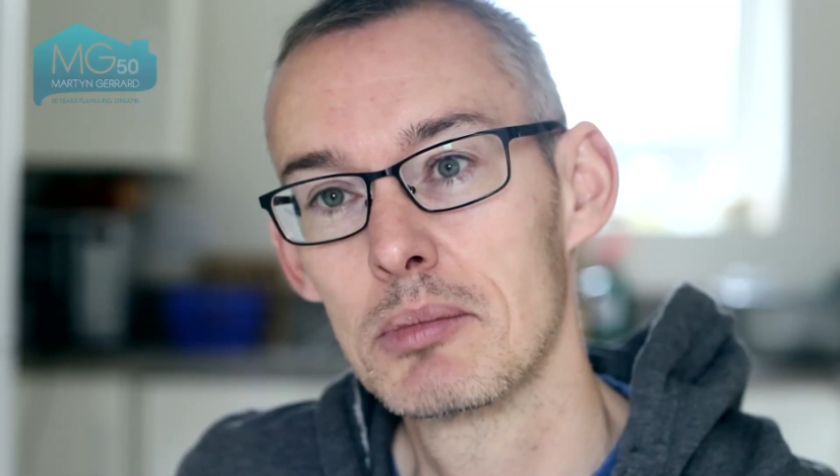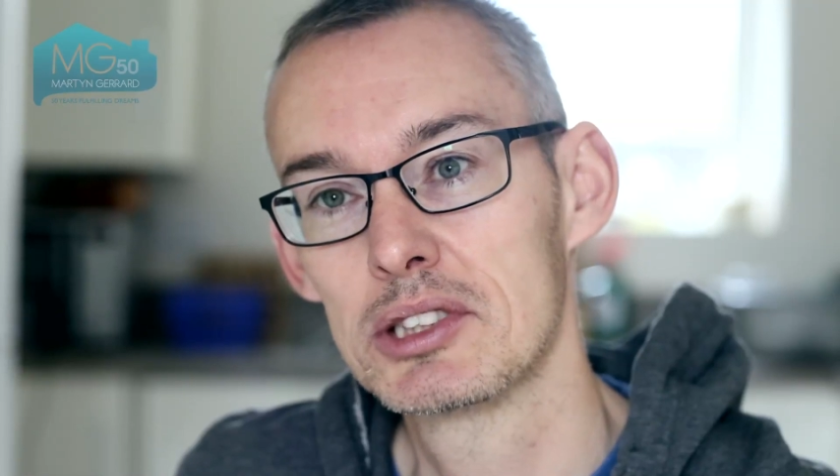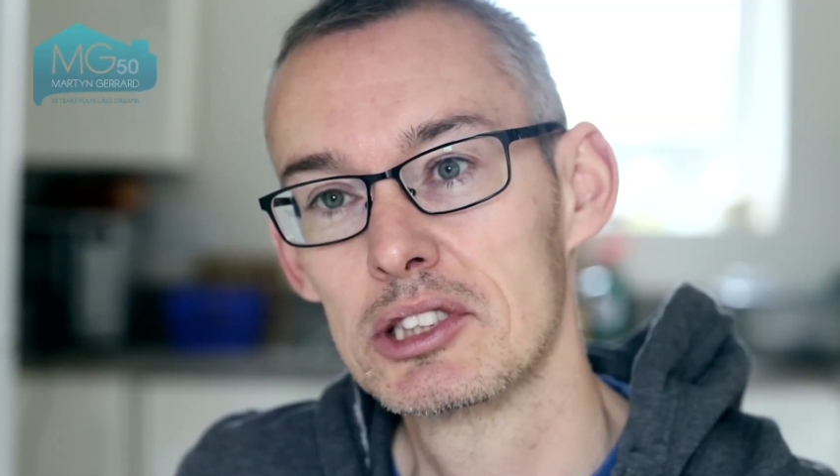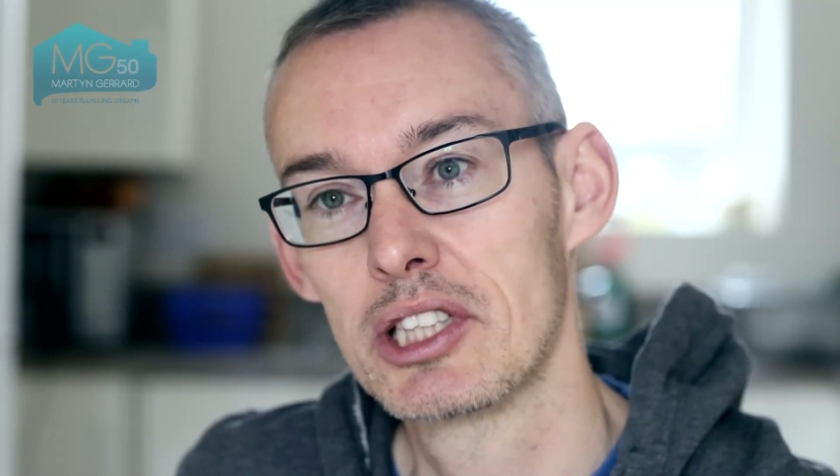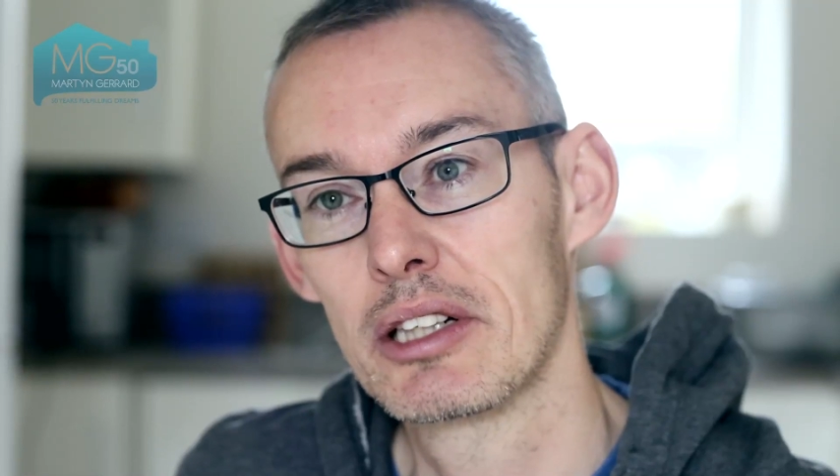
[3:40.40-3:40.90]

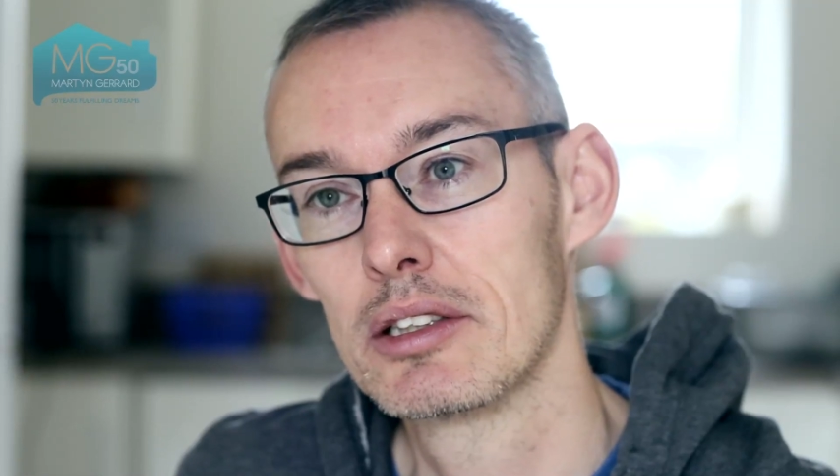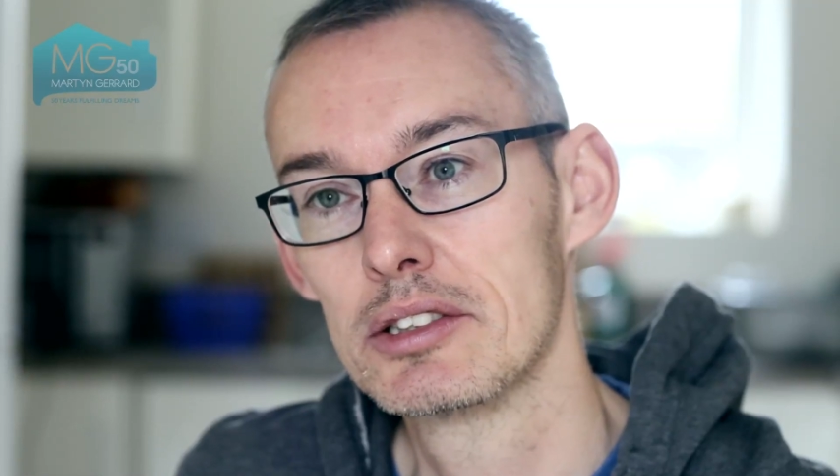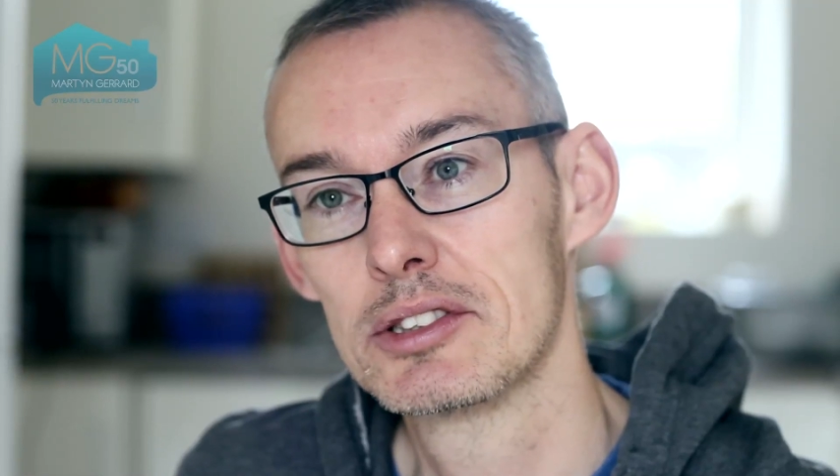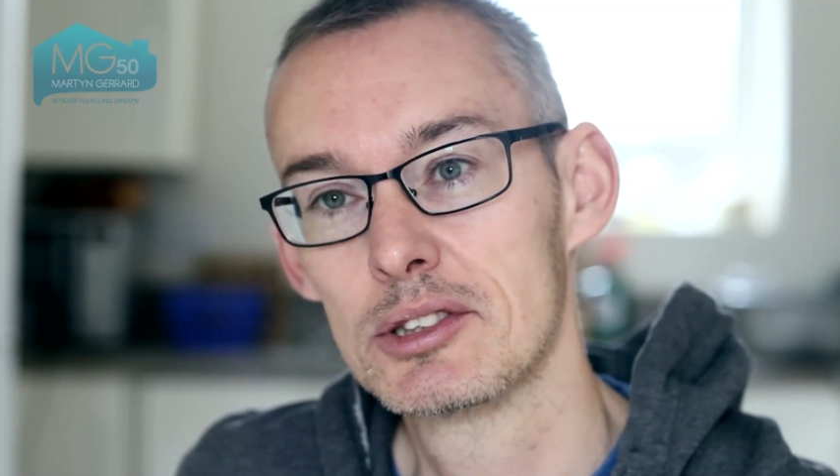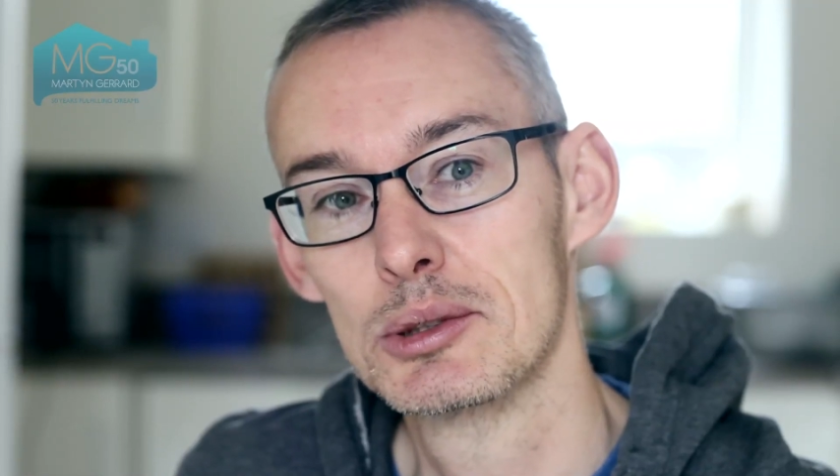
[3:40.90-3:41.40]
Martin
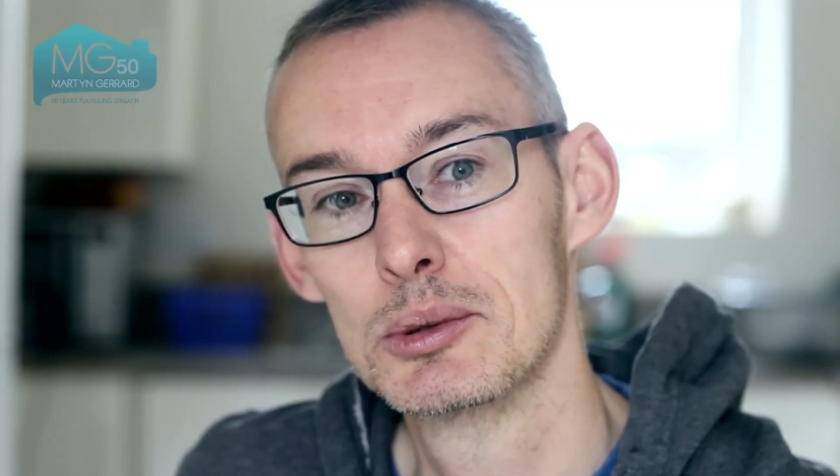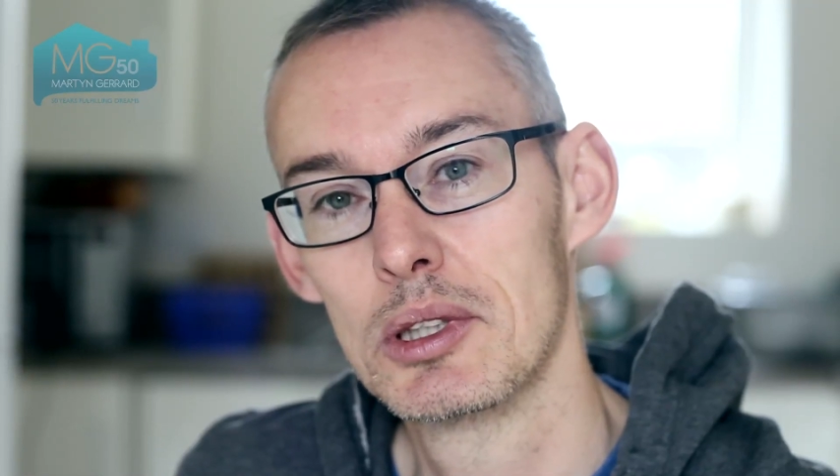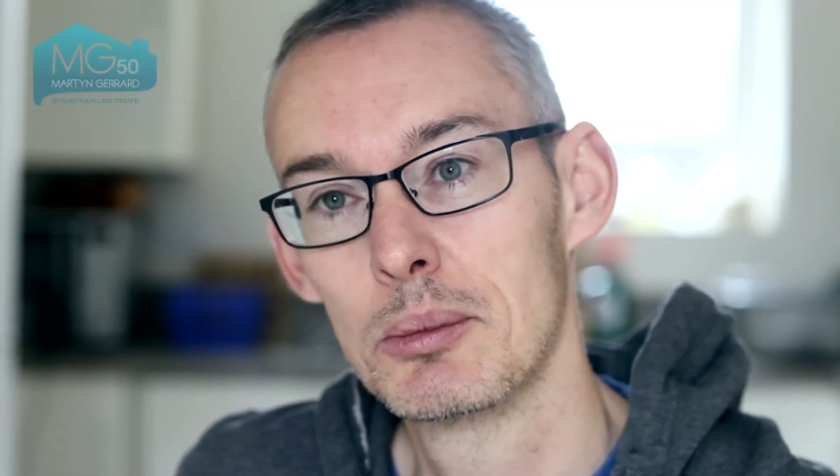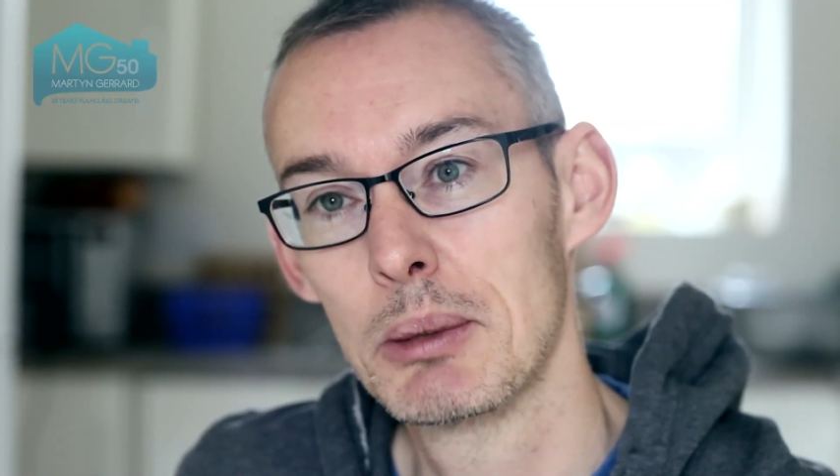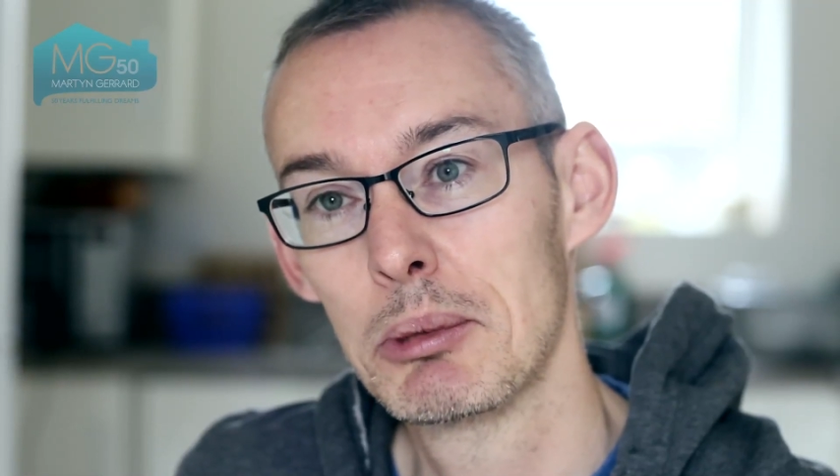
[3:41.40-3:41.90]
Gerard
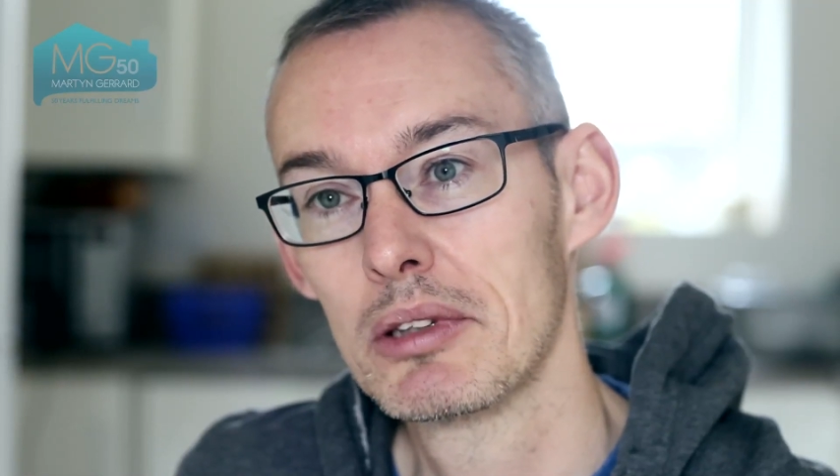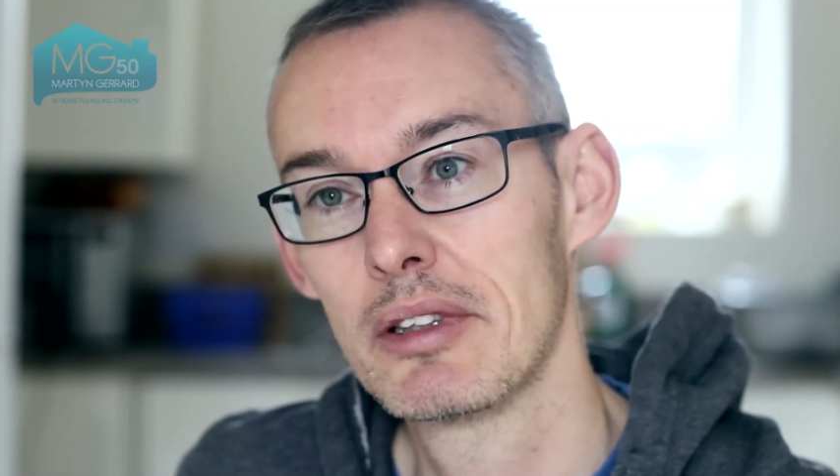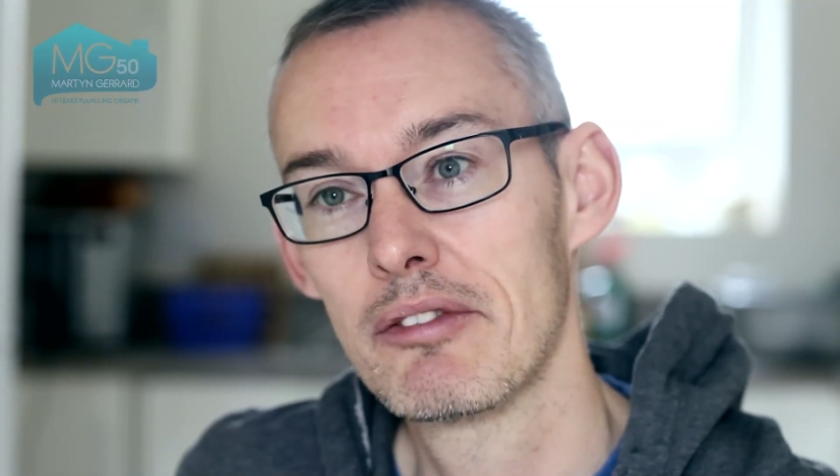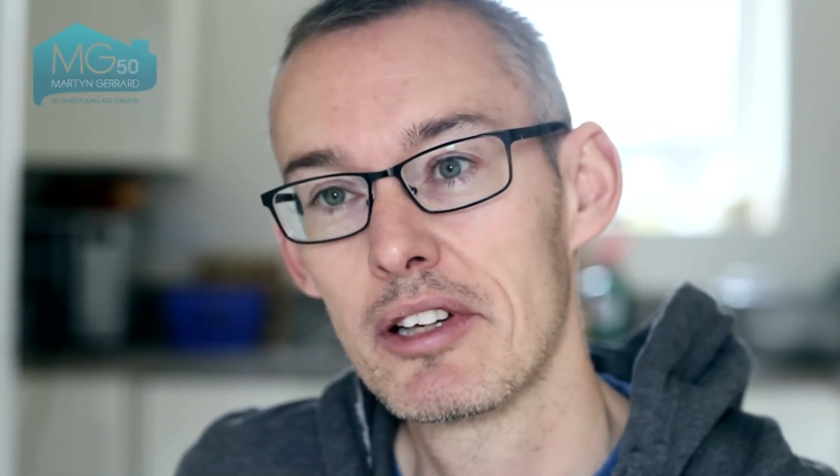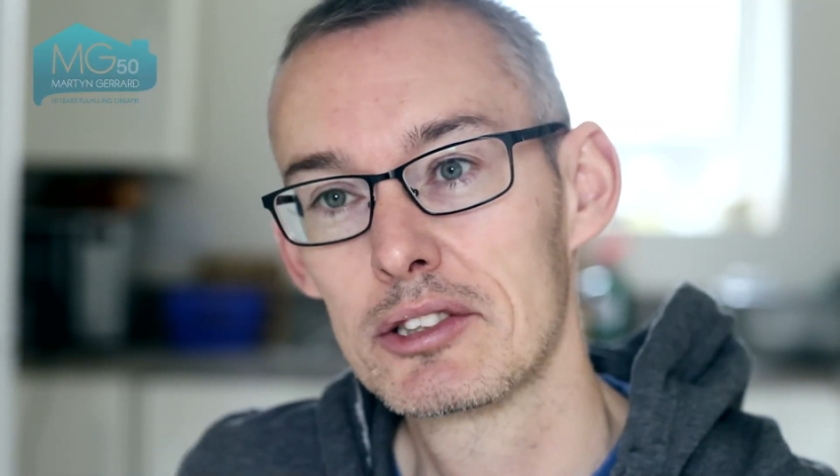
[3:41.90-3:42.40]
to people
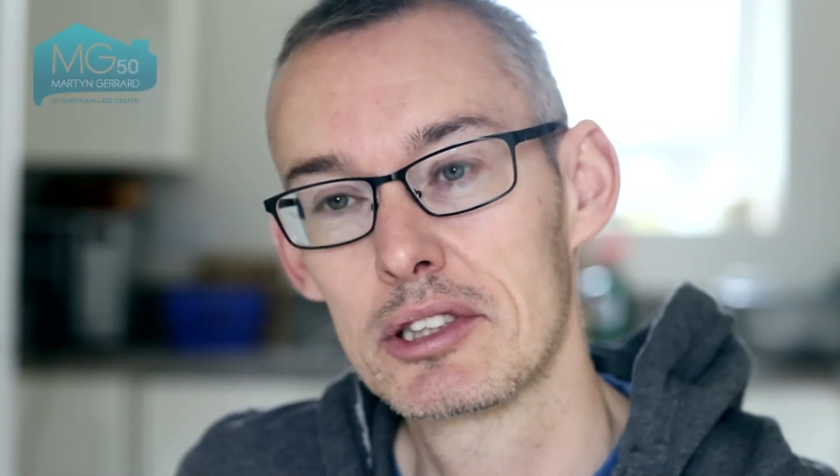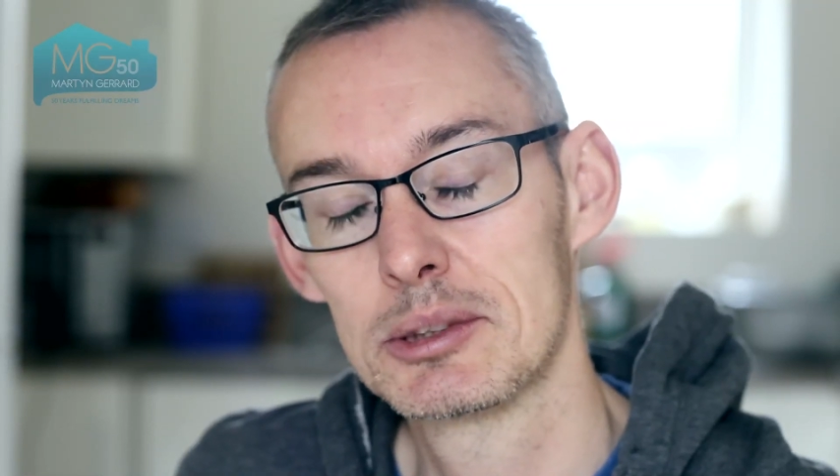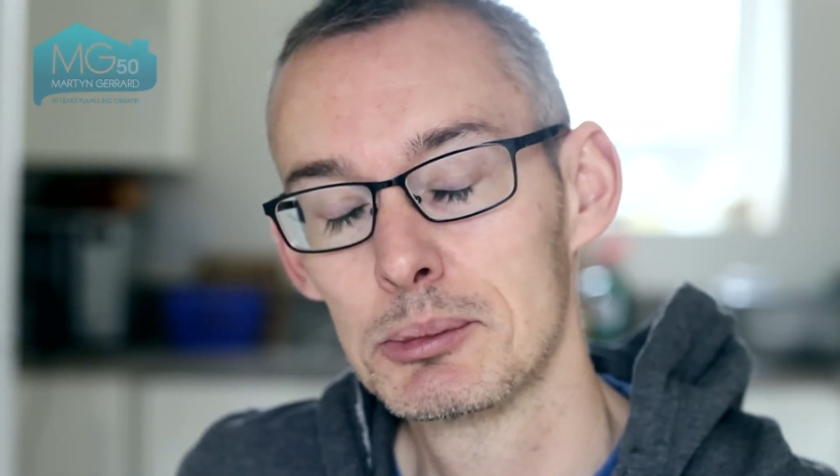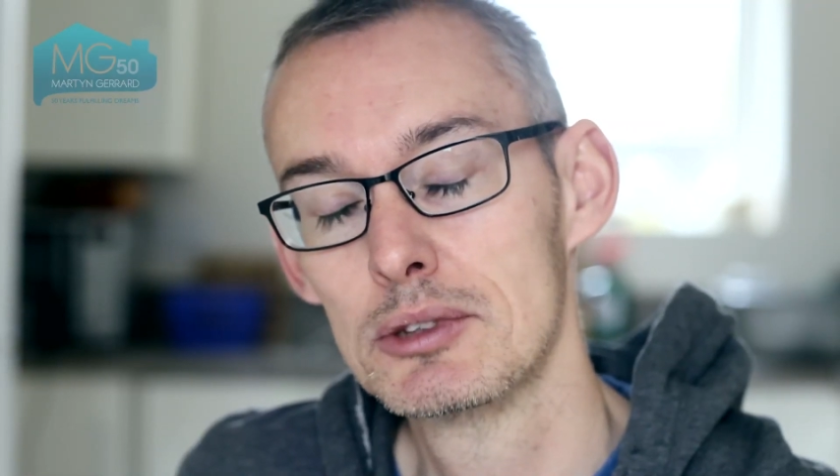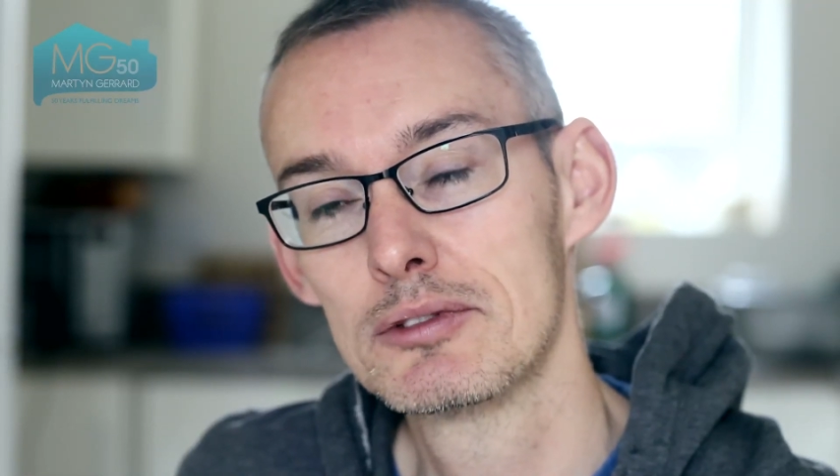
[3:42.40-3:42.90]
if they're trying
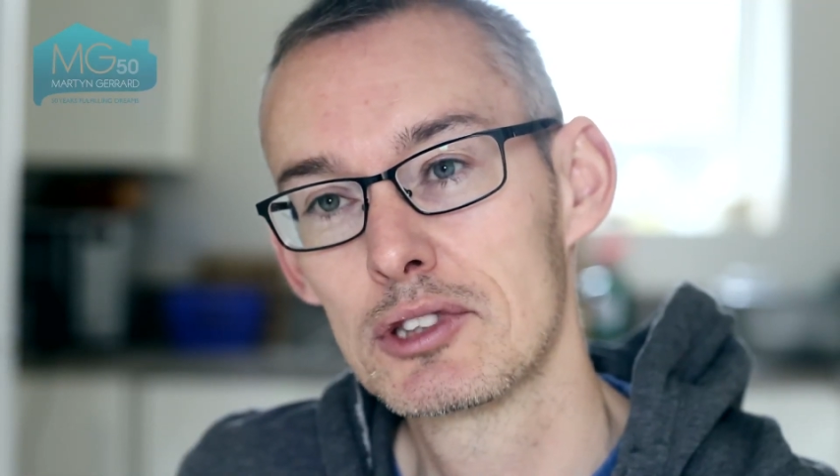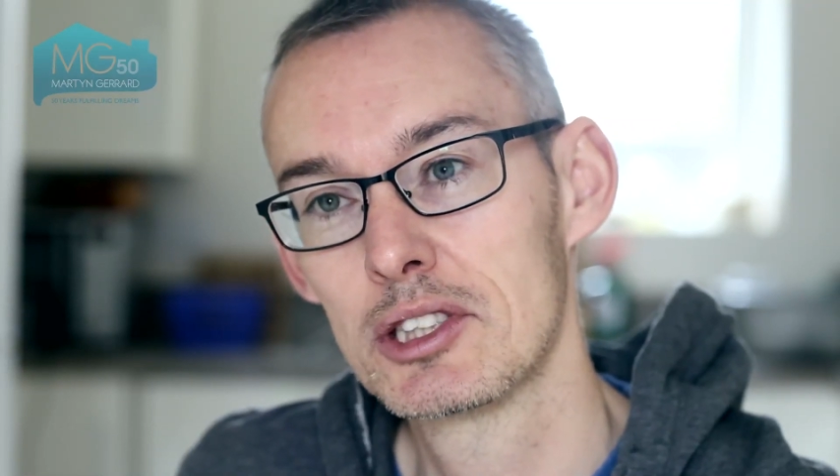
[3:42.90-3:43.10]
to move,